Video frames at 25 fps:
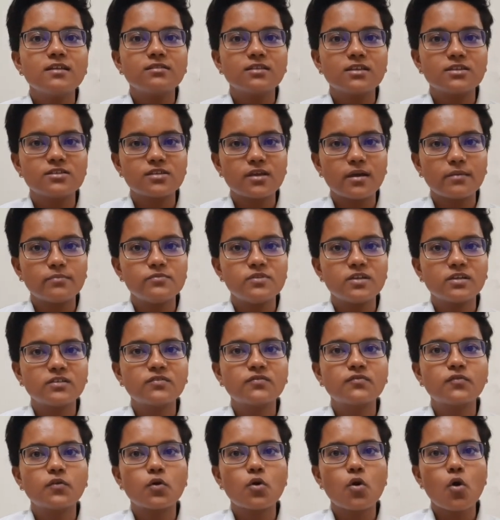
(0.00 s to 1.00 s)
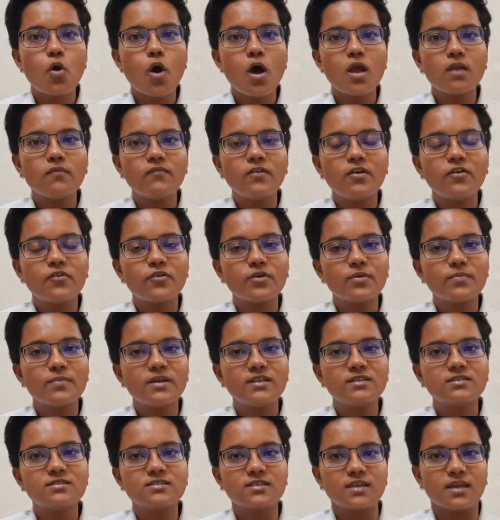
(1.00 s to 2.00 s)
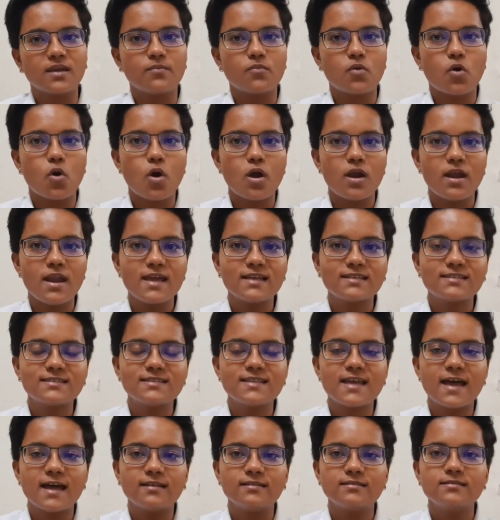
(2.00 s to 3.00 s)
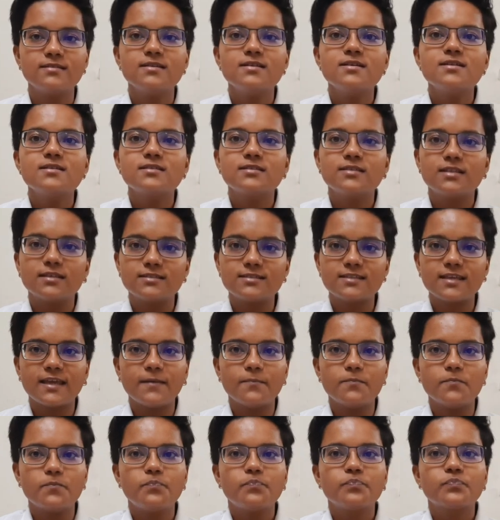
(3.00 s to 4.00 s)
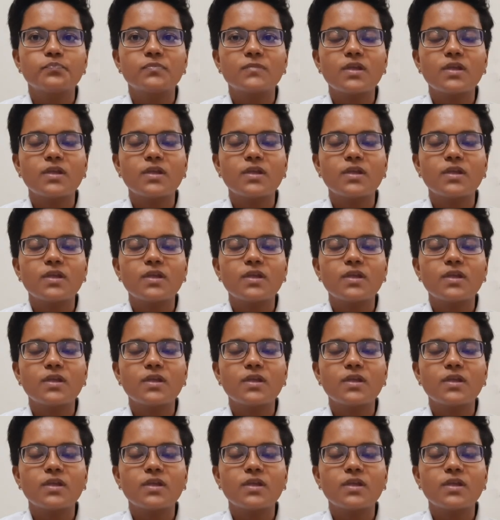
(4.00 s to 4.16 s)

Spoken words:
the subjects for all will remain same or less than the same.